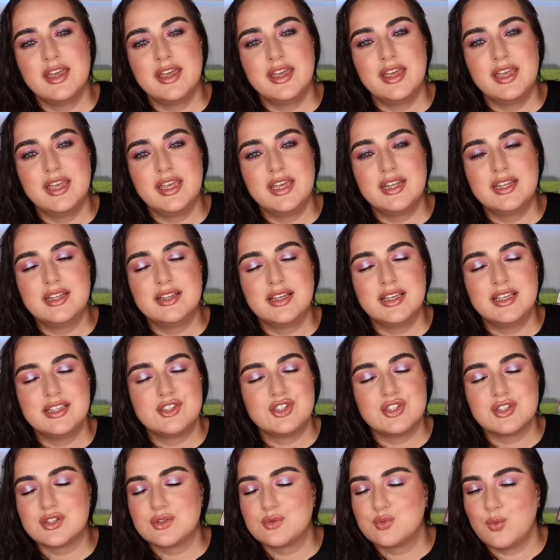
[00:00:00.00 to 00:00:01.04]
It
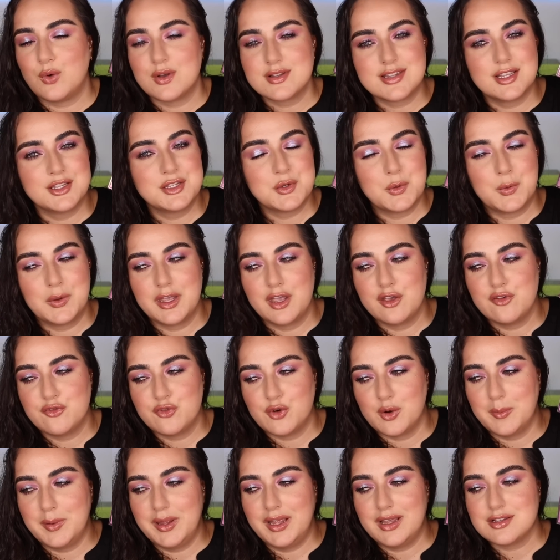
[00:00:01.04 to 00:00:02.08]
just wasn't doing it
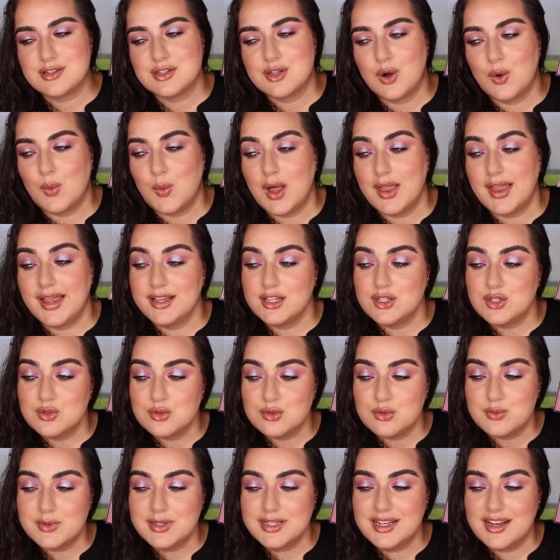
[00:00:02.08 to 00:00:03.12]
for me. So while I
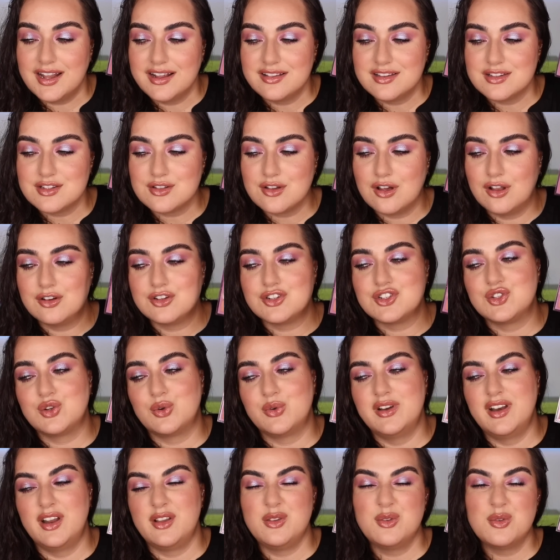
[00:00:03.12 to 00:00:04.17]
do really like this color
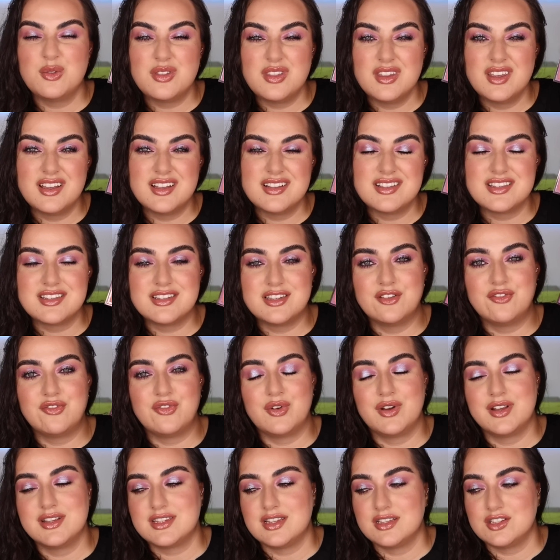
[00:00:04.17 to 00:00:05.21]
story and I do think it's
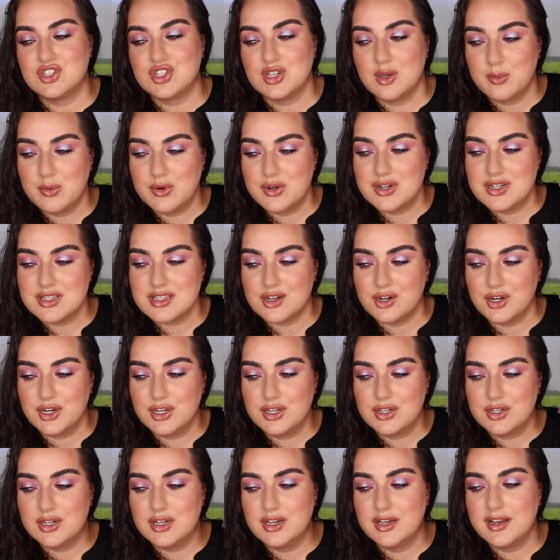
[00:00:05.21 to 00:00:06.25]
different, the shimmers are
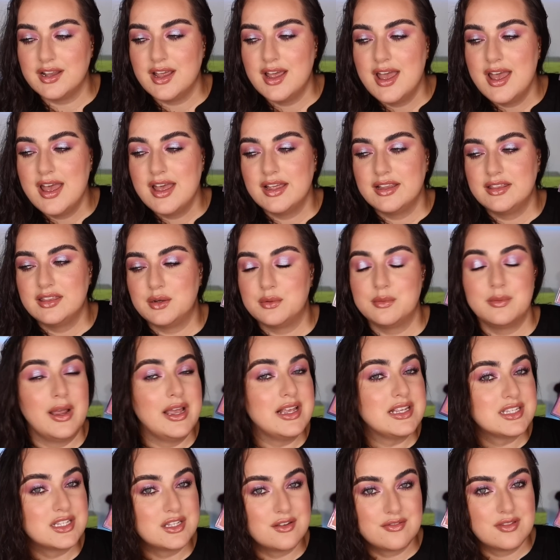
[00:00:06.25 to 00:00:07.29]
good, the
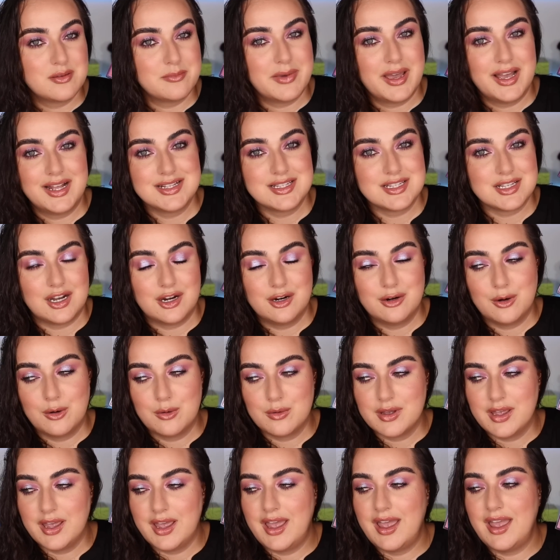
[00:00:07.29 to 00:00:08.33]
rest of the mattes are
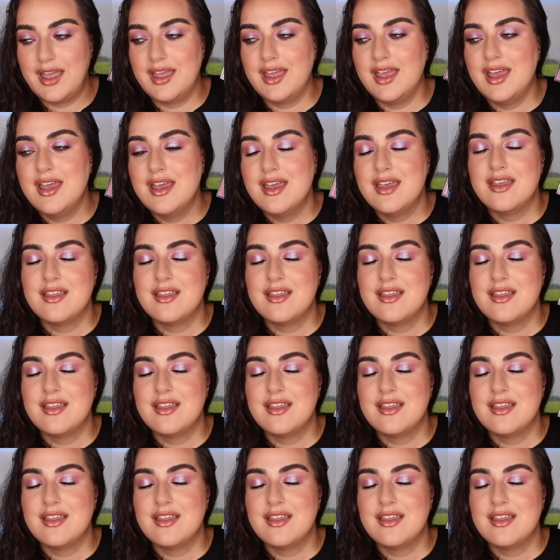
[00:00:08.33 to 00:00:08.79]
okay.